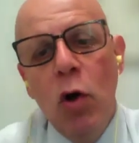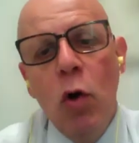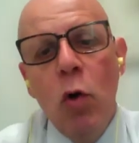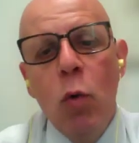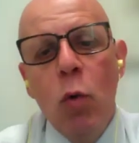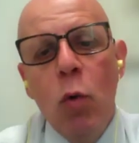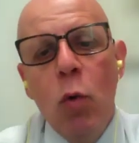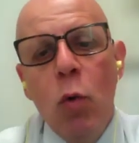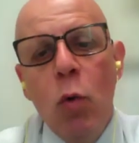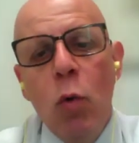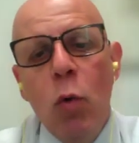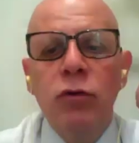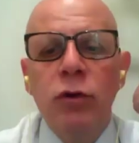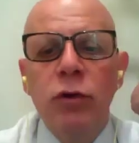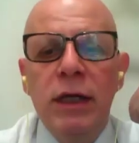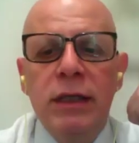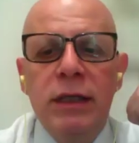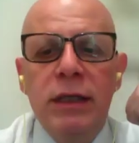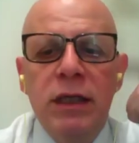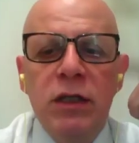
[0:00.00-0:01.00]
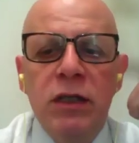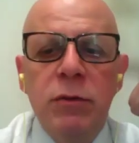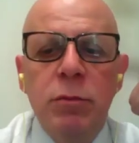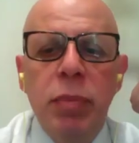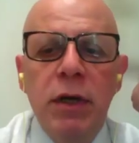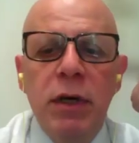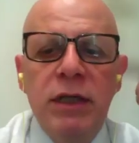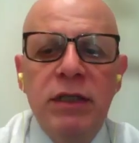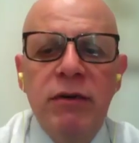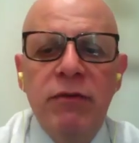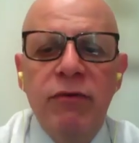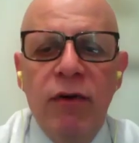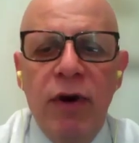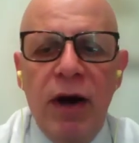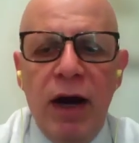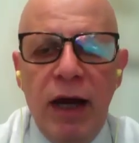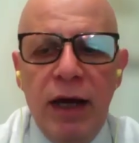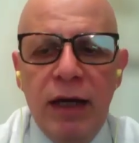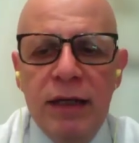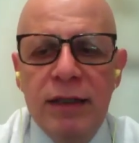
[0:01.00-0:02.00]
when a treaty
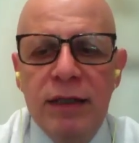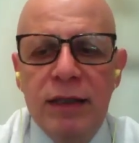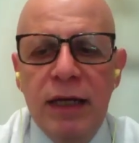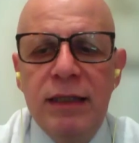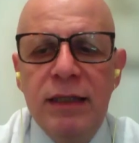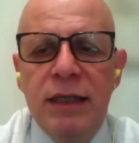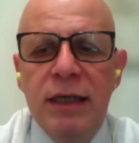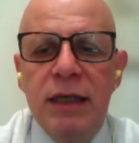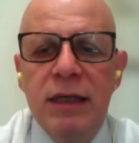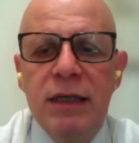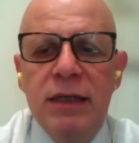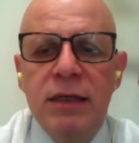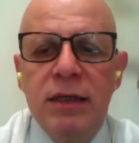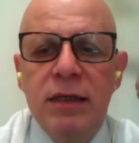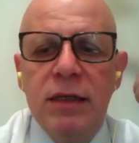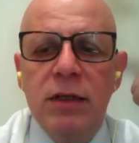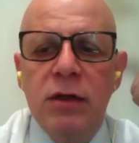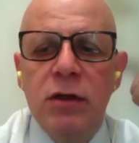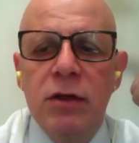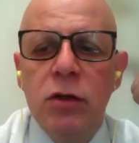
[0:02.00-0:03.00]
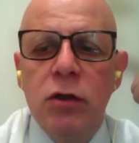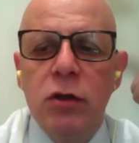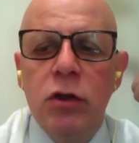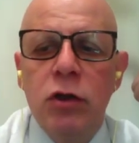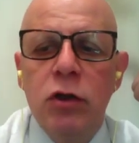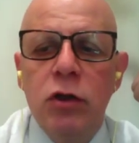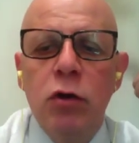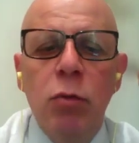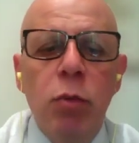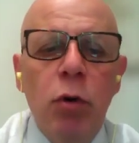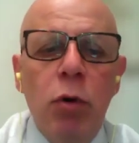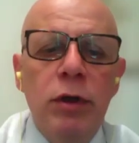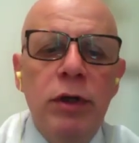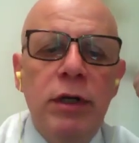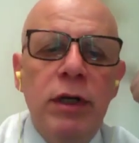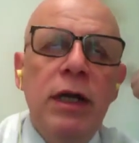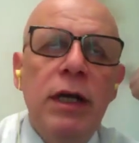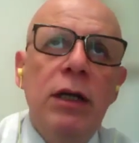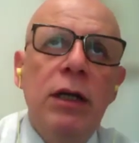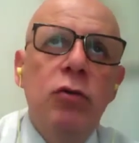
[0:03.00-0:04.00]
specifies that is
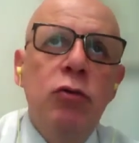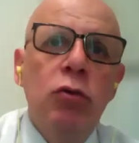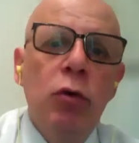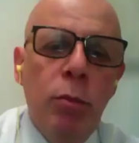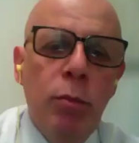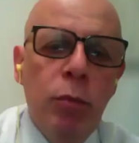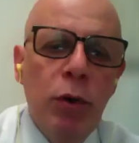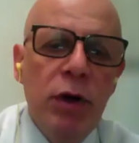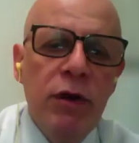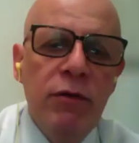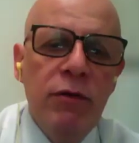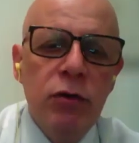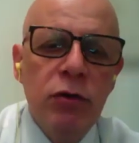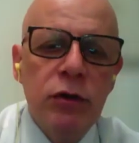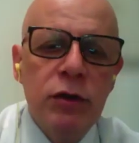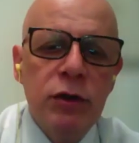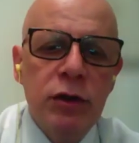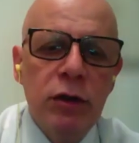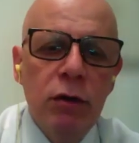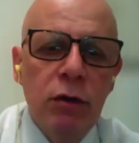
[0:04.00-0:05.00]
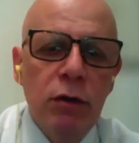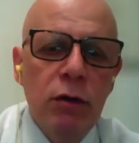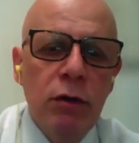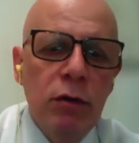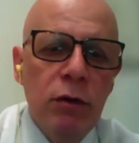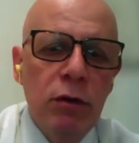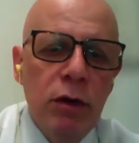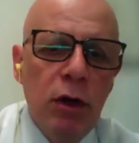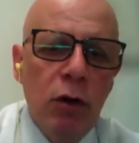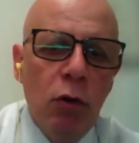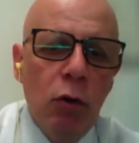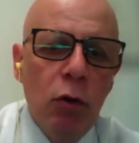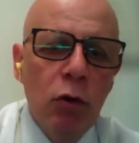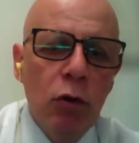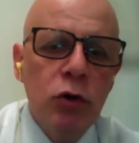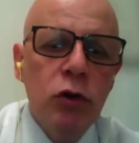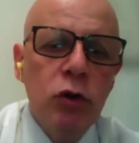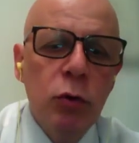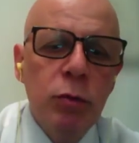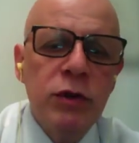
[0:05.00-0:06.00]
subordinate to a previous or
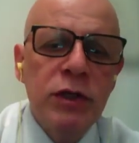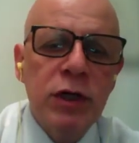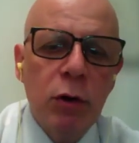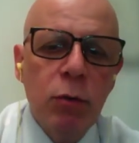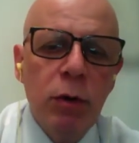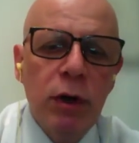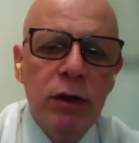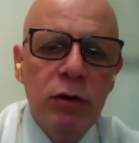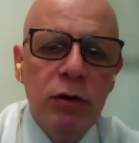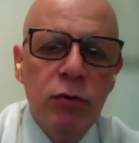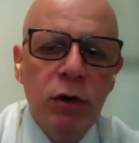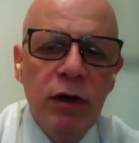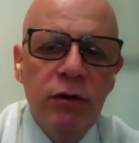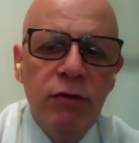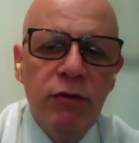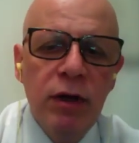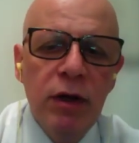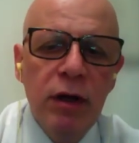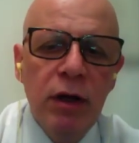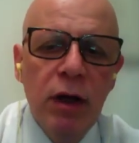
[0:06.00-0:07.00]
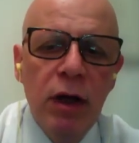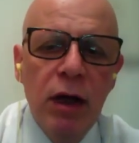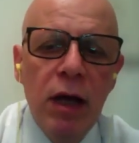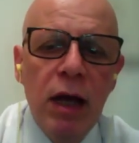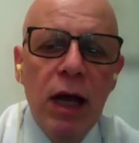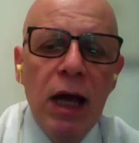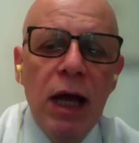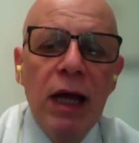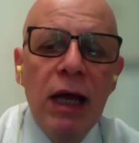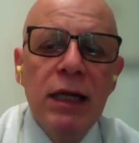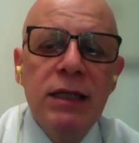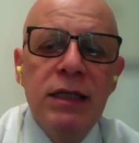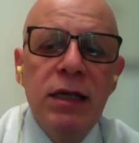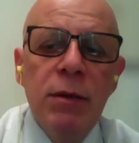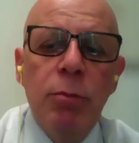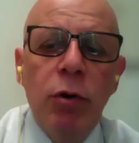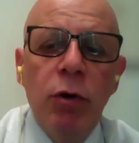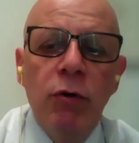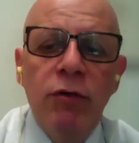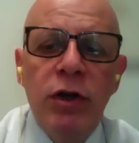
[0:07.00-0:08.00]
subsequent treaty, the
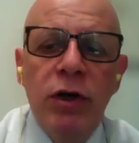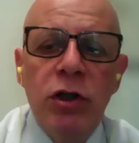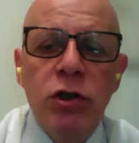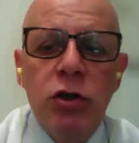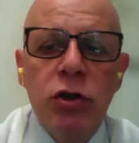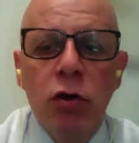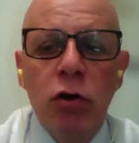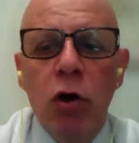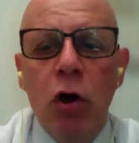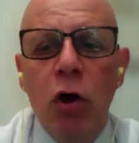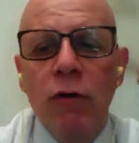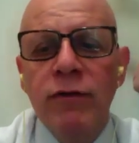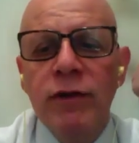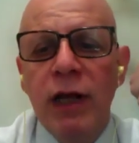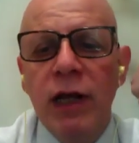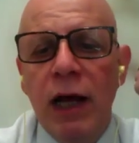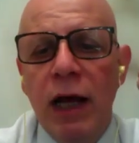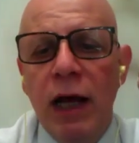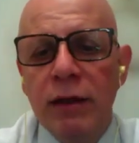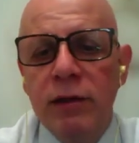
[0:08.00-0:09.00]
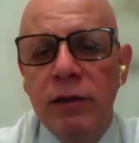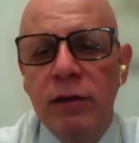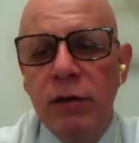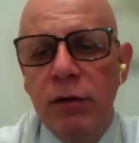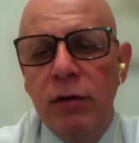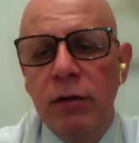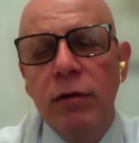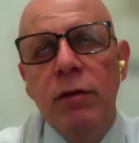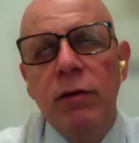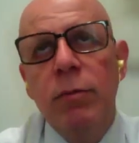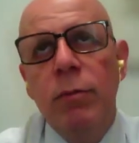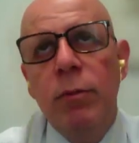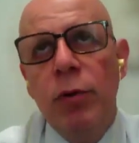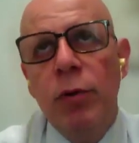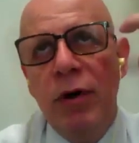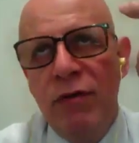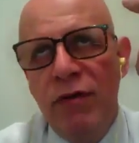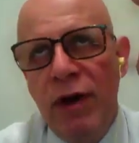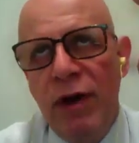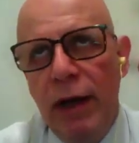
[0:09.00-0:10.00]
provision of the latter
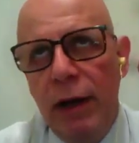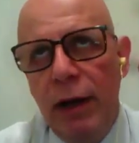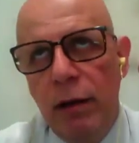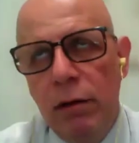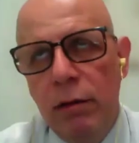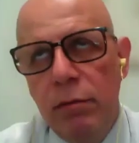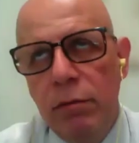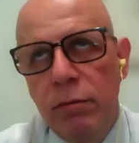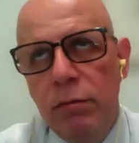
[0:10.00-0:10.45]
prevail.